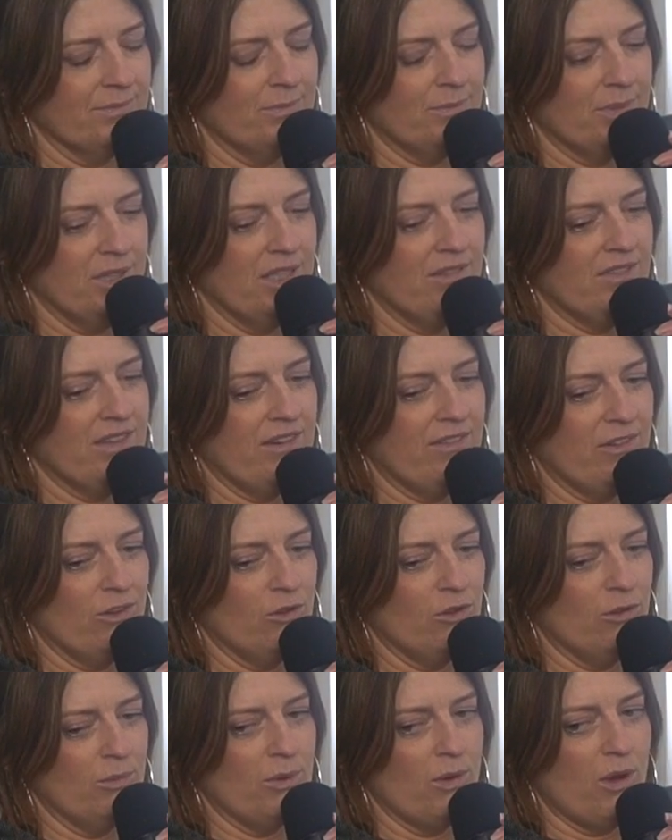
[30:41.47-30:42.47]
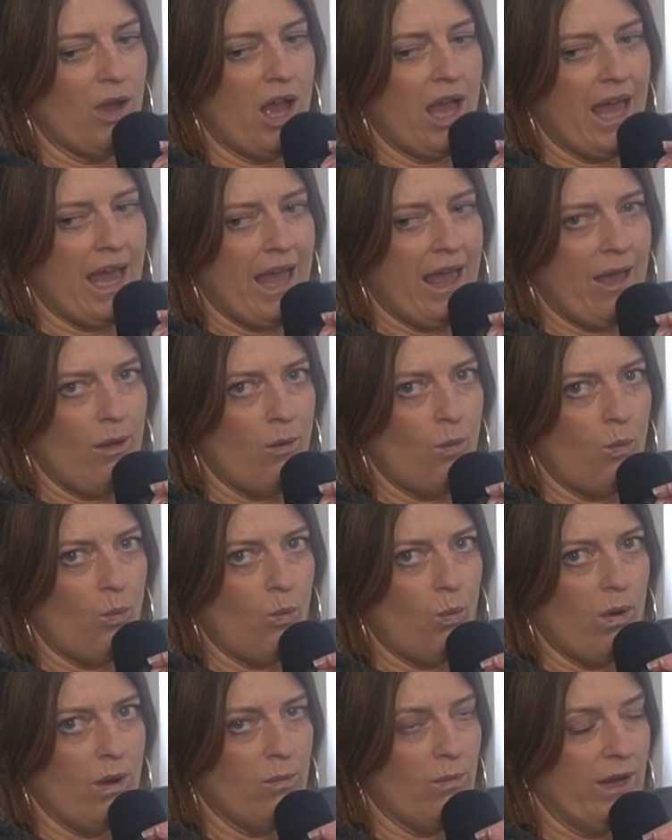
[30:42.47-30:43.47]
but you've never thought about
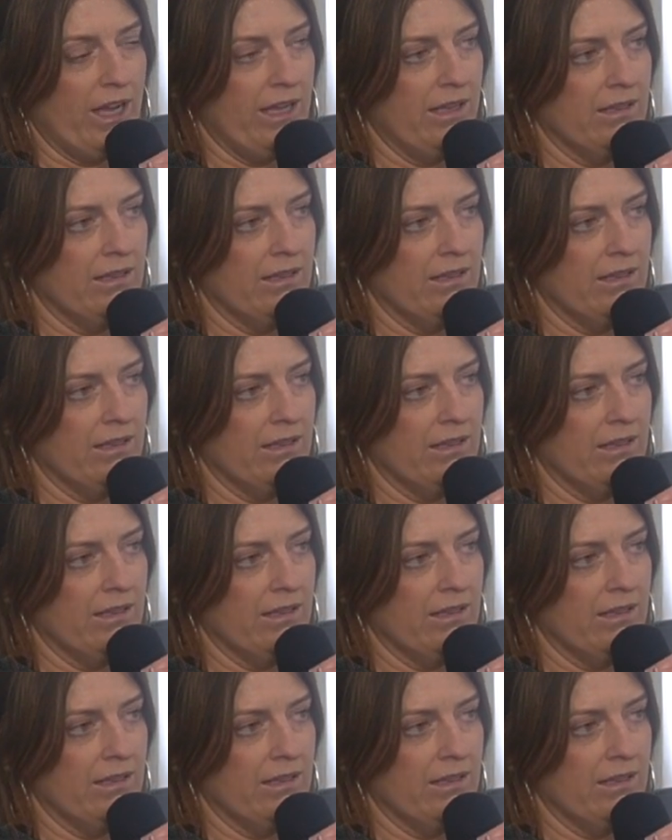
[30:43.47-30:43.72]
what way?